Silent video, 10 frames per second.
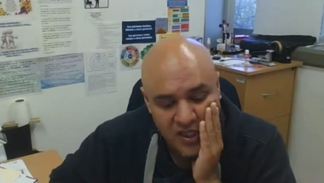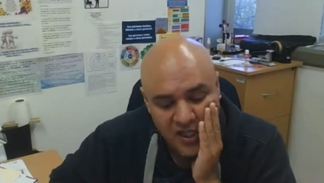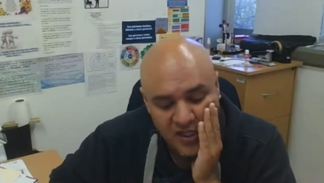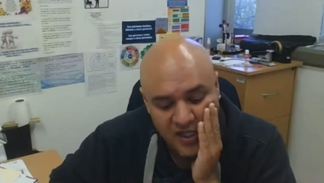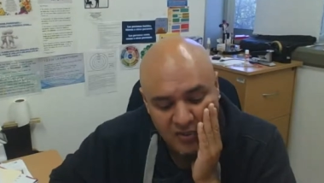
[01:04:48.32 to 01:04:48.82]

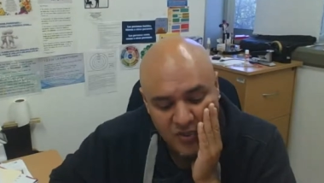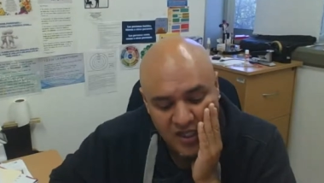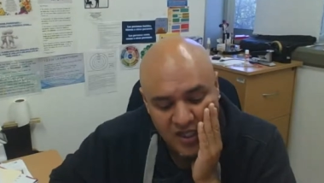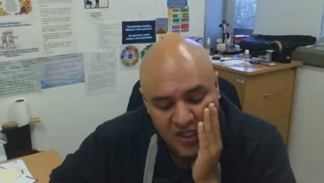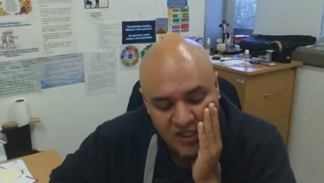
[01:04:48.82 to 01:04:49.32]
and they may
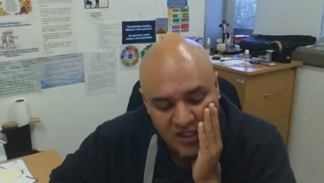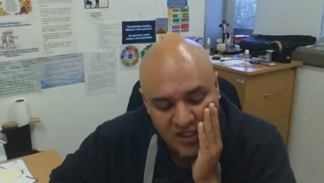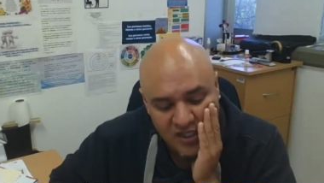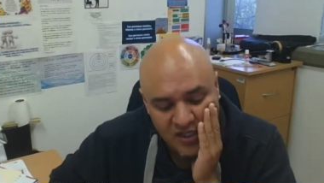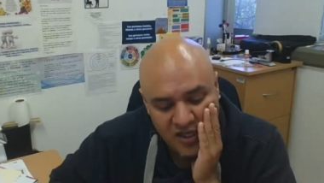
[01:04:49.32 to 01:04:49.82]
need
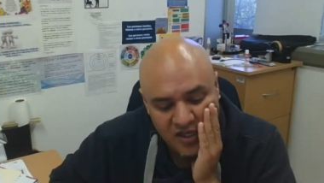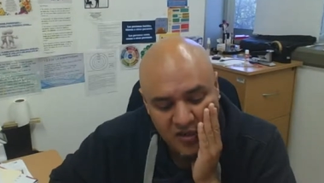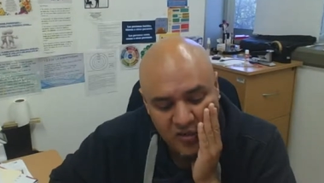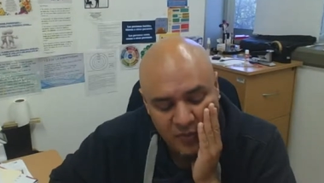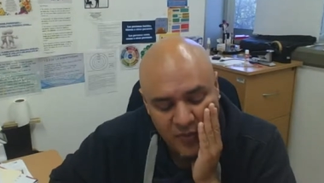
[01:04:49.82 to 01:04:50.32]
uh, their
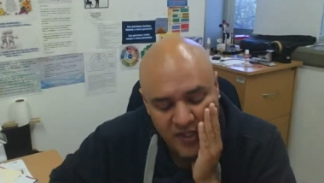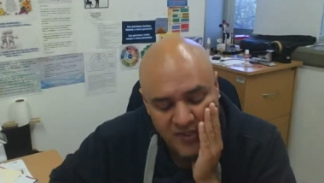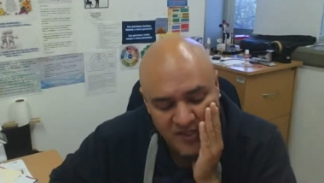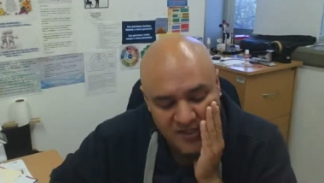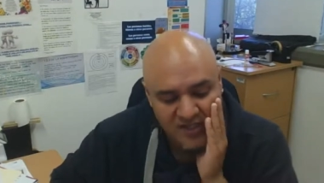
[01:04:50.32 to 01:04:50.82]
own pace
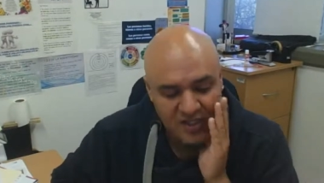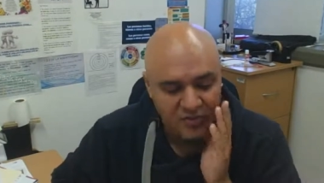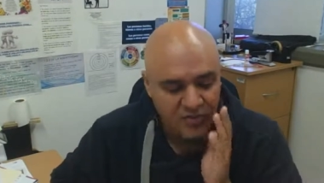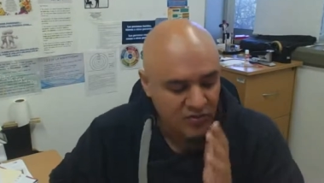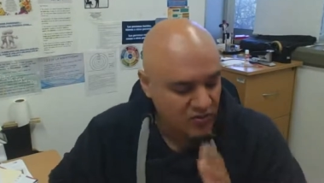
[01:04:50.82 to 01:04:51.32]
and time
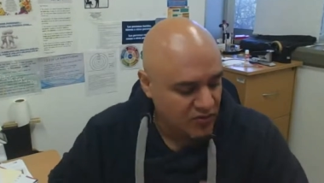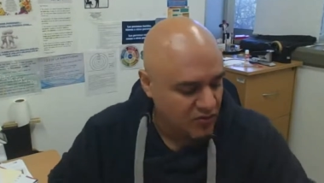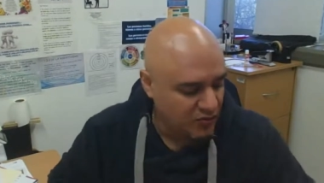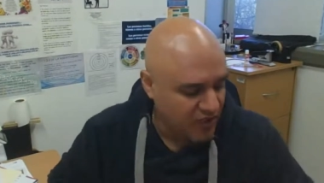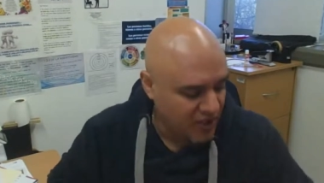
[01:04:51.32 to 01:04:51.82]
to
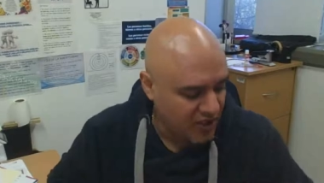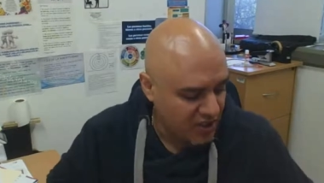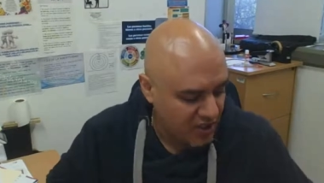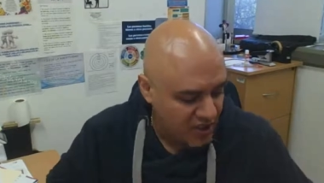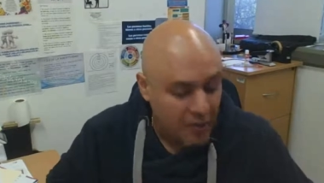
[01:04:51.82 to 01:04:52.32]
to
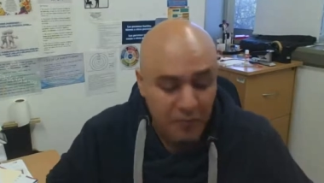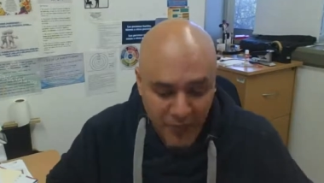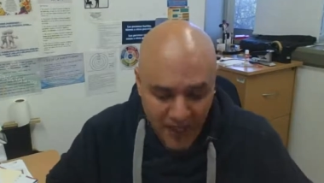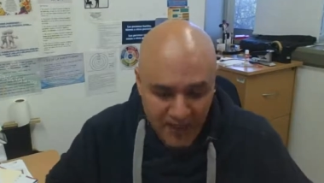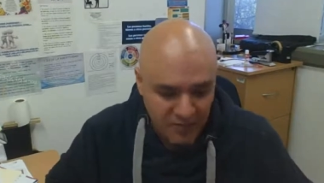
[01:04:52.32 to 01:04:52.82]
be
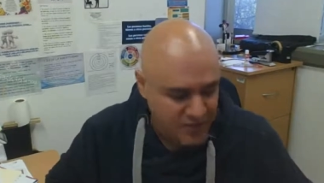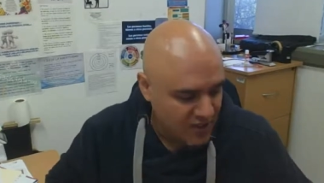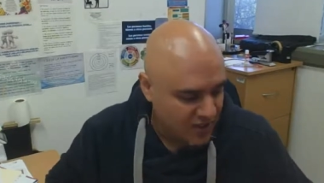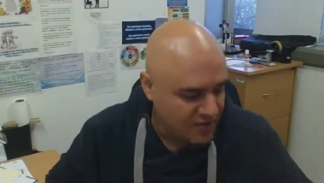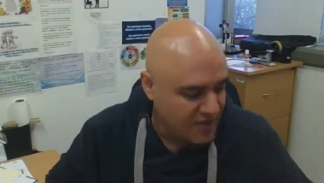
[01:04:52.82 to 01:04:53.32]
by
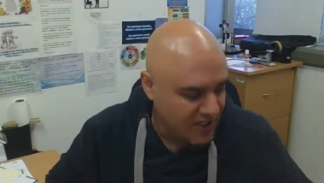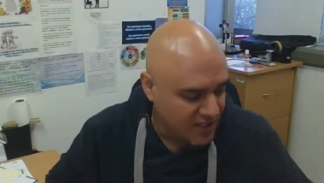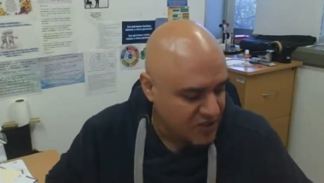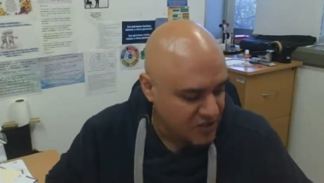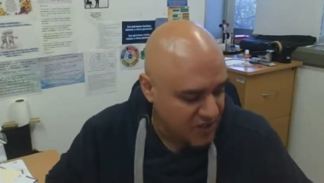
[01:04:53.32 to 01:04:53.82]
themselves. And
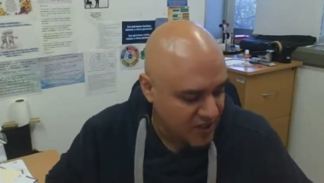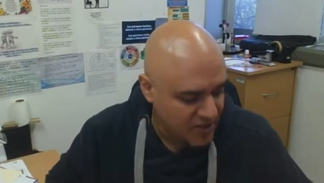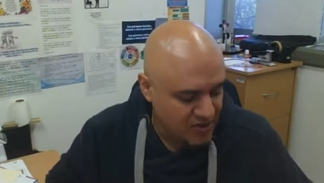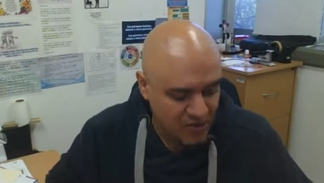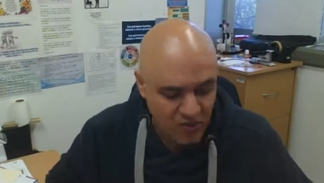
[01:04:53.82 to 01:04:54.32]
as you
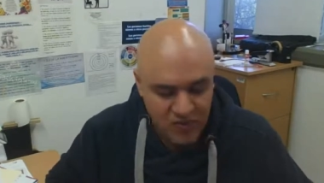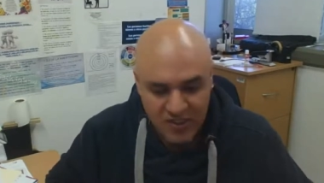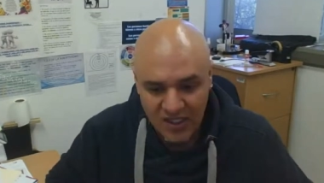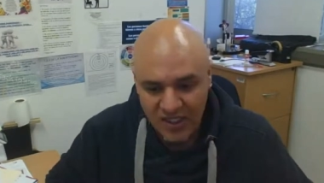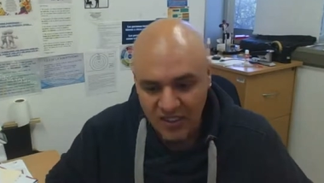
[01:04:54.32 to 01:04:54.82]
said, to, to
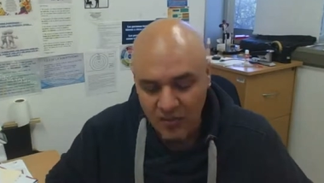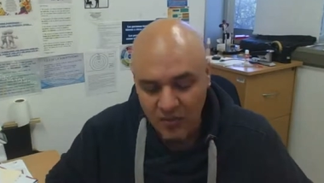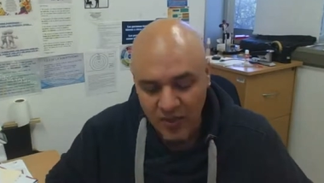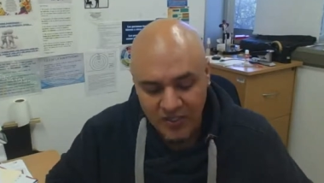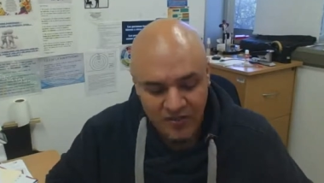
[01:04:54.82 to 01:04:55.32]
select
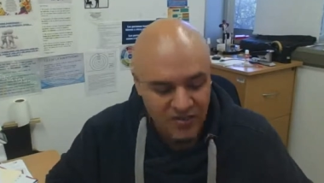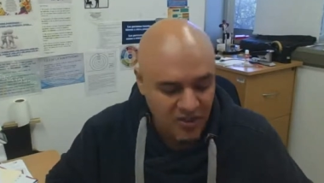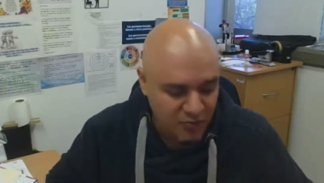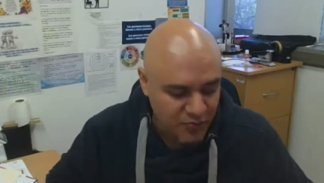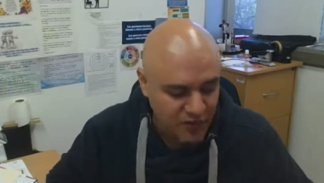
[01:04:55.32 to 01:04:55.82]
when to
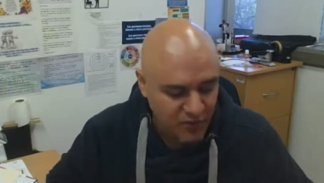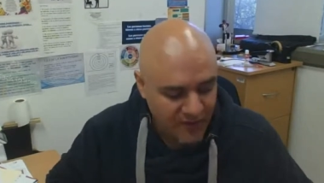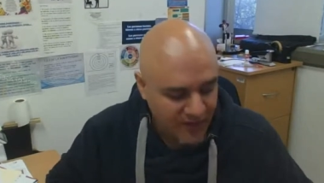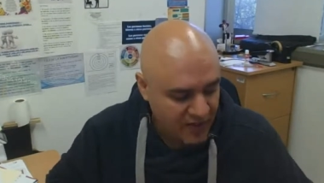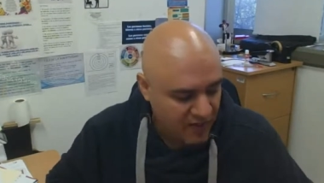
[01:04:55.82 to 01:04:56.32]
jump in
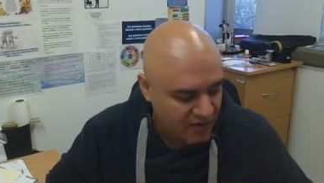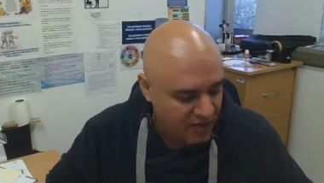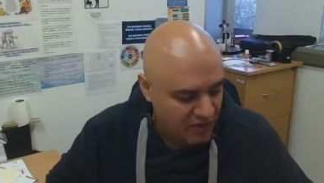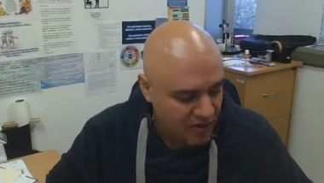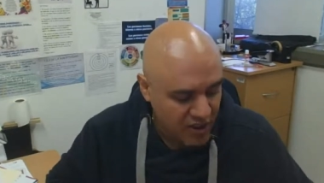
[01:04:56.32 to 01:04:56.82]
with
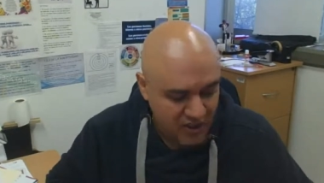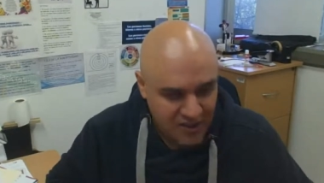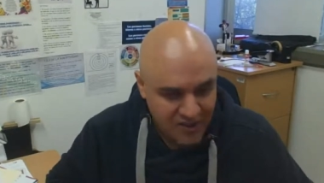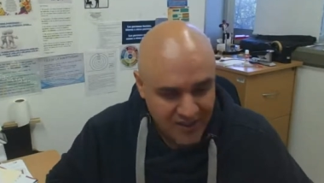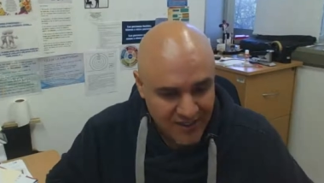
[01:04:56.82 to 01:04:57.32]
another or
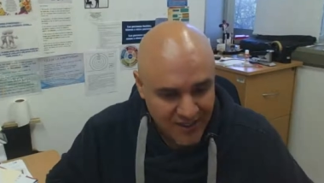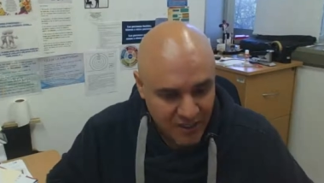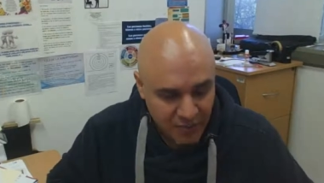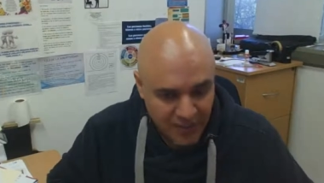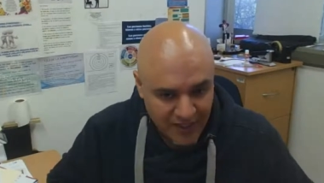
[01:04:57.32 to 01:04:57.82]
not.
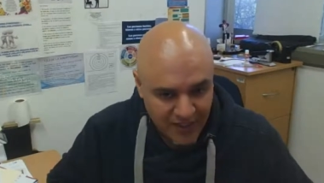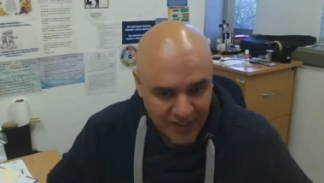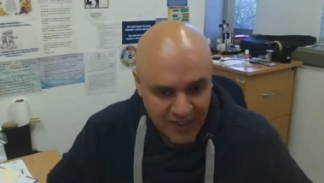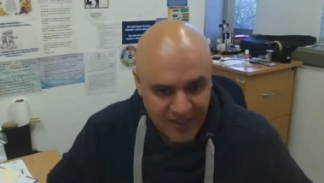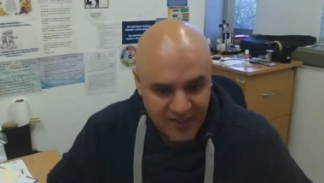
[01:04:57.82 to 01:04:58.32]
In my
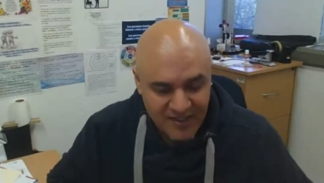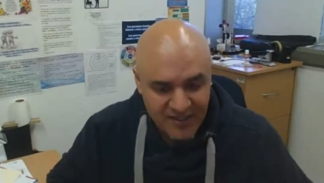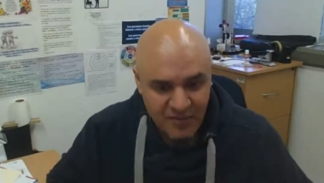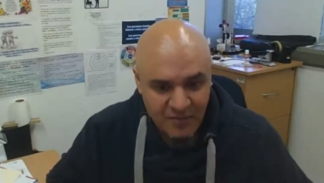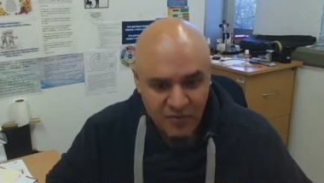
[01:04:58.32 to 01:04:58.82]
case,
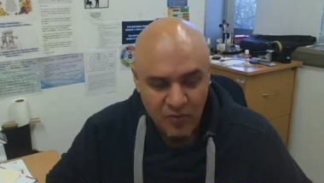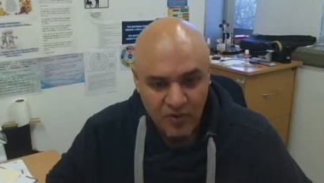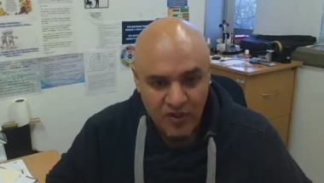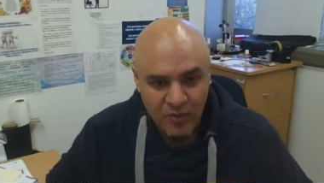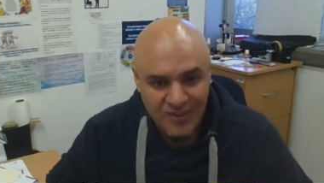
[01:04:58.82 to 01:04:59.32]
I'm
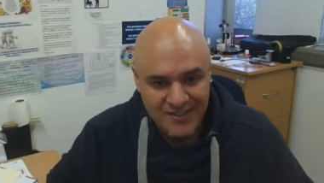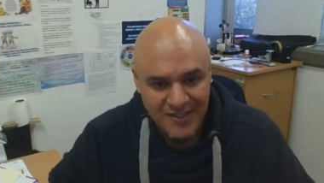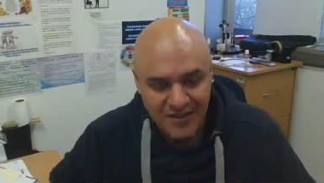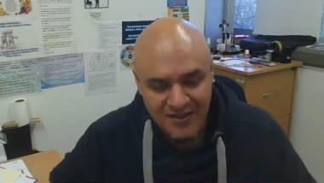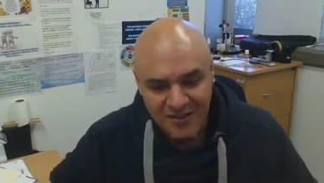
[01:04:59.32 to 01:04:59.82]
working with
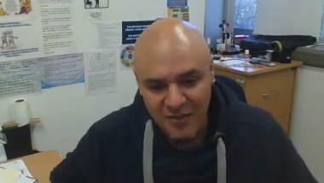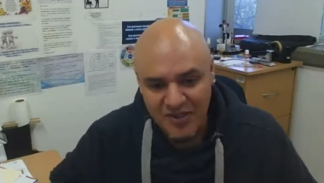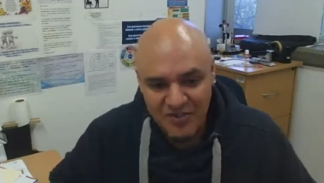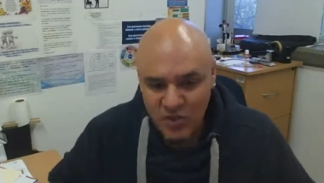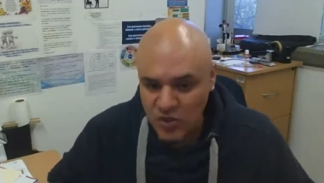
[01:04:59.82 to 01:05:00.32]
second
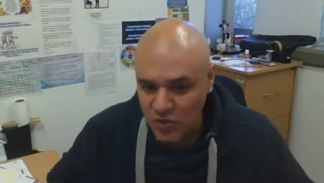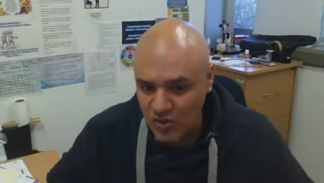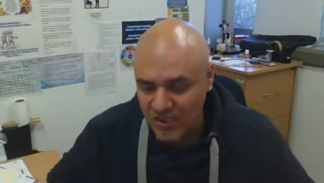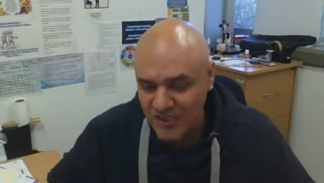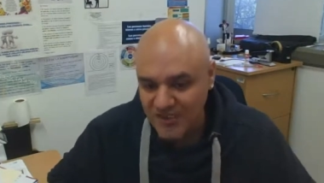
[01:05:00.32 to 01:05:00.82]
semester
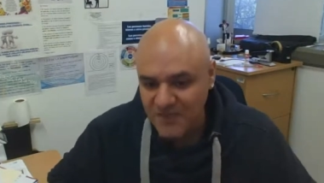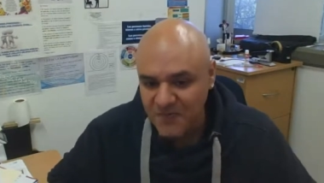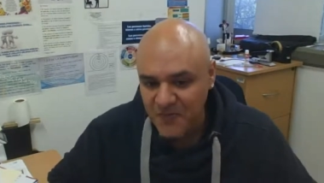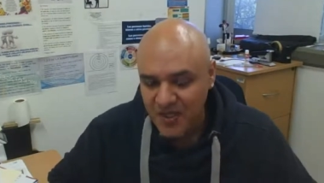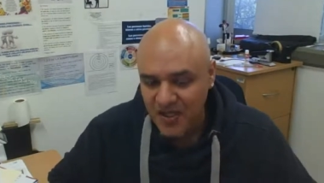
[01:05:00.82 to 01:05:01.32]
students,
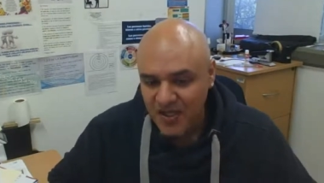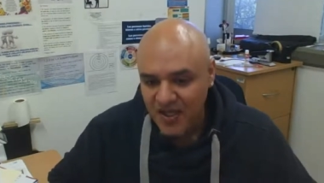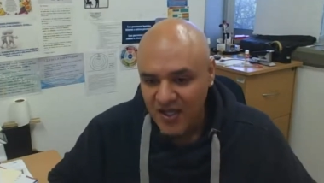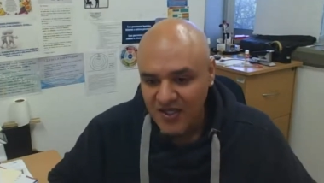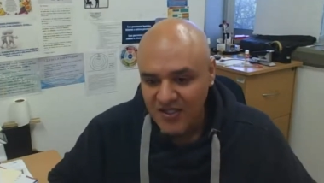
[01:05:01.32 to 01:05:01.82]

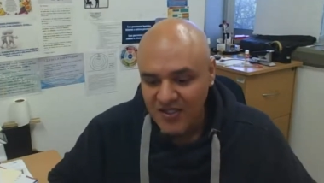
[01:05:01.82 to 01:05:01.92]
and